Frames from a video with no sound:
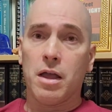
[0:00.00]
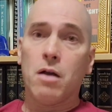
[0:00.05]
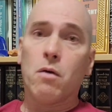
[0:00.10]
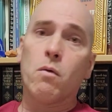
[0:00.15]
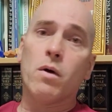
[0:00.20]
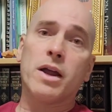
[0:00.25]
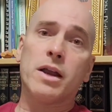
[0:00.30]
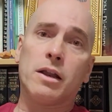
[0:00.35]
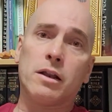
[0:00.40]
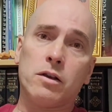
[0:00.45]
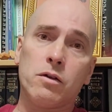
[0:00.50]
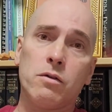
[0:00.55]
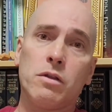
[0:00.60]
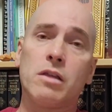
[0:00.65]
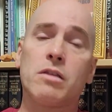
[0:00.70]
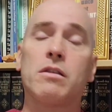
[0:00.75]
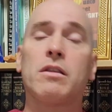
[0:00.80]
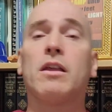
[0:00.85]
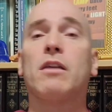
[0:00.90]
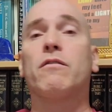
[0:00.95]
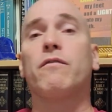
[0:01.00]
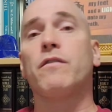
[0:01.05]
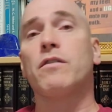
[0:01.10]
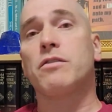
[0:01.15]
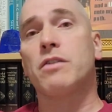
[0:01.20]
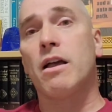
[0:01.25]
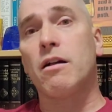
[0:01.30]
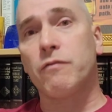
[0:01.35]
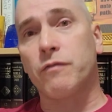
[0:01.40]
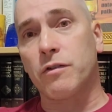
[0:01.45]
We're going to do these things for
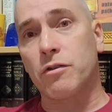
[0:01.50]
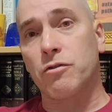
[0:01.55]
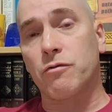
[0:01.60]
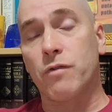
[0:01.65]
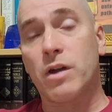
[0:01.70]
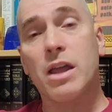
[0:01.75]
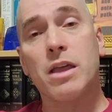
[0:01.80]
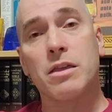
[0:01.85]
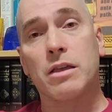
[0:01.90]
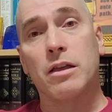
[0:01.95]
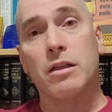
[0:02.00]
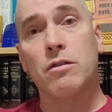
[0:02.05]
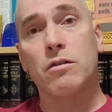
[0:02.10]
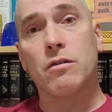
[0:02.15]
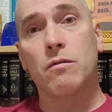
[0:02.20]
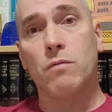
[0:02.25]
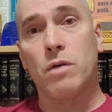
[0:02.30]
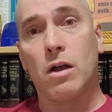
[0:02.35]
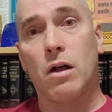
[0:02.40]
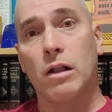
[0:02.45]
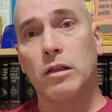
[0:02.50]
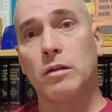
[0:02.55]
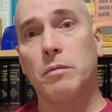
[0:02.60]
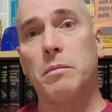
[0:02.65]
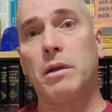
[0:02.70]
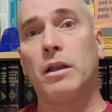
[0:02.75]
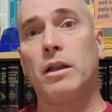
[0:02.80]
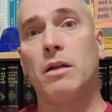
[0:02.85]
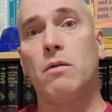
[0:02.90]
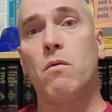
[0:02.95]
selfish reasons. We
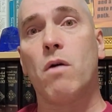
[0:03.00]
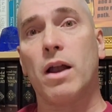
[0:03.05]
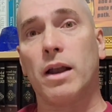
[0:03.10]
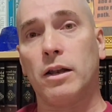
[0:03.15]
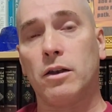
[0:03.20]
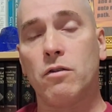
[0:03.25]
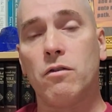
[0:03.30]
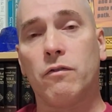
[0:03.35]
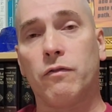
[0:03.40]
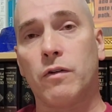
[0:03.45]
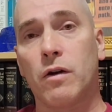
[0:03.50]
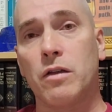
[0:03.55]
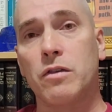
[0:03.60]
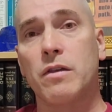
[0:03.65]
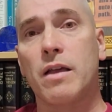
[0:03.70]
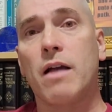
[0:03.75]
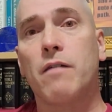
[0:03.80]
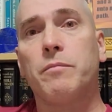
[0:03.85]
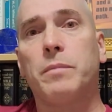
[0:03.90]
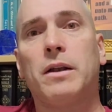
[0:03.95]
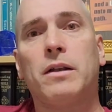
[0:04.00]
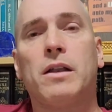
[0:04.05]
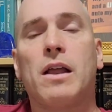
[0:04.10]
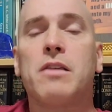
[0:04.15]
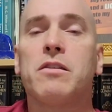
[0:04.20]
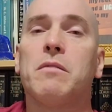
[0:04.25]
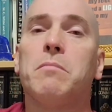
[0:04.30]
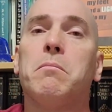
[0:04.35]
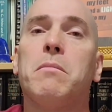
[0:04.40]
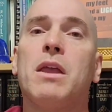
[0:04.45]
ultimately want to do it for ourselves, but it
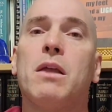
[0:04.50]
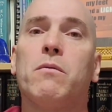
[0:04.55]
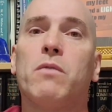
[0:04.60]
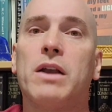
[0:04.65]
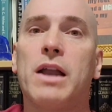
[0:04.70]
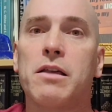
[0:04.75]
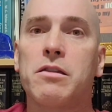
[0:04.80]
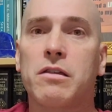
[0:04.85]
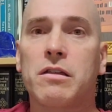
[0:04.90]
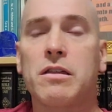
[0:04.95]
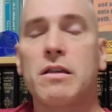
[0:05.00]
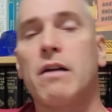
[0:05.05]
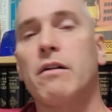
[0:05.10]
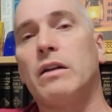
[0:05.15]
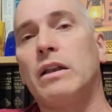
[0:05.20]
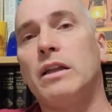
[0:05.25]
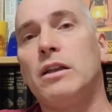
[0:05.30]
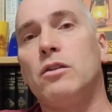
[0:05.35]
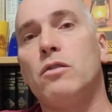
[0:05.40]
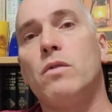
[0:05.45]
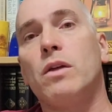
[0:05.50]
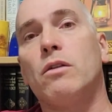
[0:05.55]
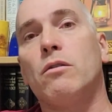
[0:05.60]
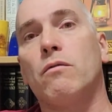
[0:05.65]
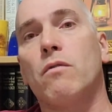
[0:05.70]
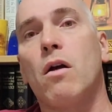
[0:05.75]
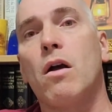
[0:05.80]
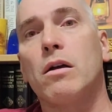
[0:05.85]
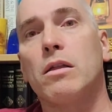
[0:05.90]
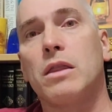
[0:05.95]
doesn't mean we're necessarily doing the
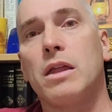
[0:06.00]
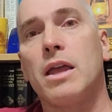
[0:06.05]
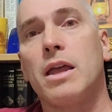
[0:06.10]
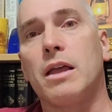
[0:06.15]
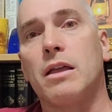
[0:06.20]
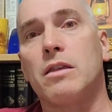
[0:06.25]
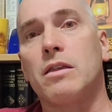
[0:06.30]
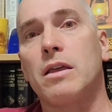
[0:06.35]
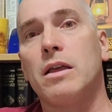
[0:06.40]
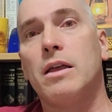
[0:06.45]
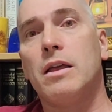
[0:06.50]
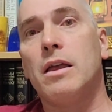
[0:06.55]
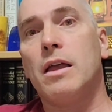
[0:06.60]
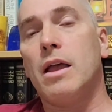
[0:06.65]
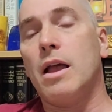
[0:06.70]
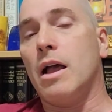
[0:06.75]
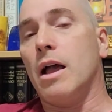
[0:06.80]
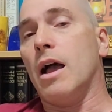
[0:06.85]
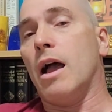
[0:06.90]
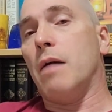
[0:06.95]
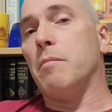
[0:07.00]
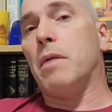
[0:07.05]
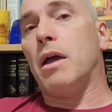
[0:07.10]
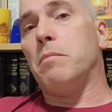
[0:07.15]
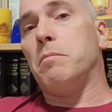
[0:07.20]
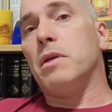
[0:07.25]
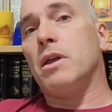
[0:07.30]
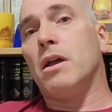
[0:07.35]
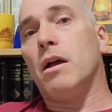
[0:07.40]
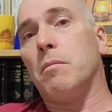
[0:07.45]
wrong things. I
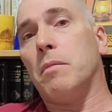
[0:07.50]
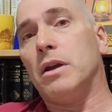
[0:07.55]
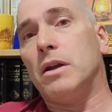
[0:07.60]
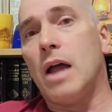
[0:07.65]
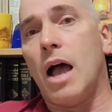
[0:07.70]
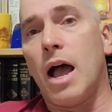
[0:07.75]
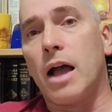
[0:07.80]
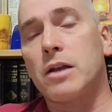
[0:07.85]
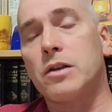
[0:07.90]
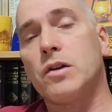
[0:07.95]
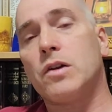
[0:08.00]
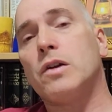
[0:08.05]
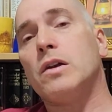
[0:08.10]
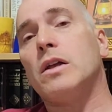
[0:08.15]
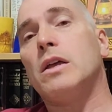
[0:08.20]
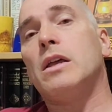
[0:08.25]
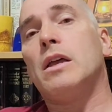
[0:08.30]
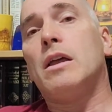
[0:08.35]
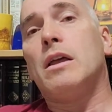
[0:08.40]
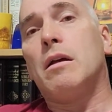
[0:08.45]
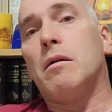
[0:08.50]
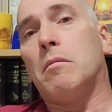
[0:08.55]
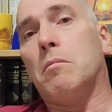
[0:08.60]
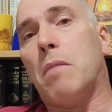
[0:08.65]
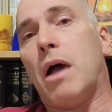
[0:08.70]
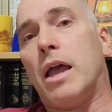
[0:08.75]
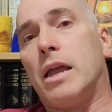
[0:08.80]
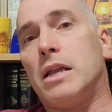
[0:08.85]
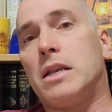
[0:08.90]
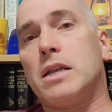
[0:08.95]
might become a doctor,
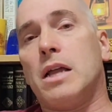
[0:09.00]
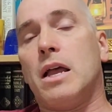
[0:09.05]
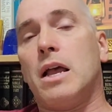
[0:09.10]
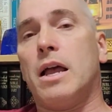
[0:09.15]
might,